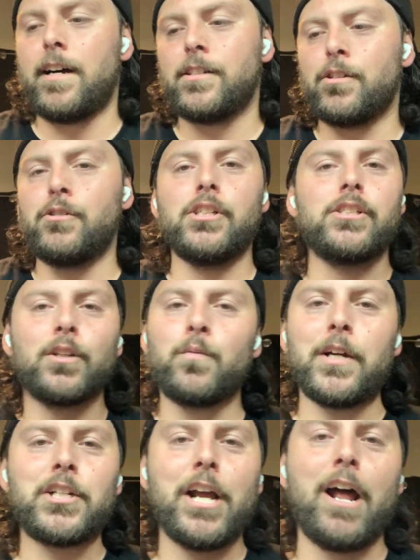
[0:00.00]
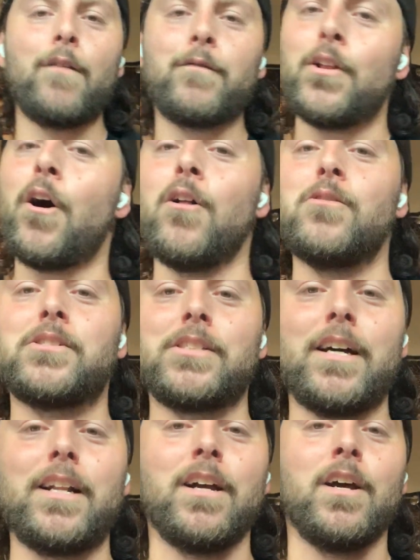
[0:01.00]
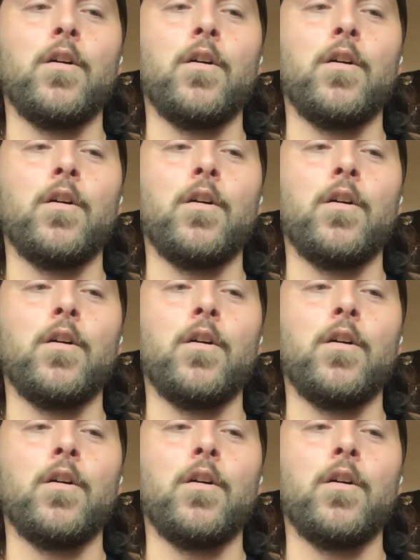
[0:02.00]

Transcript: So just a quick shout out for the Holosun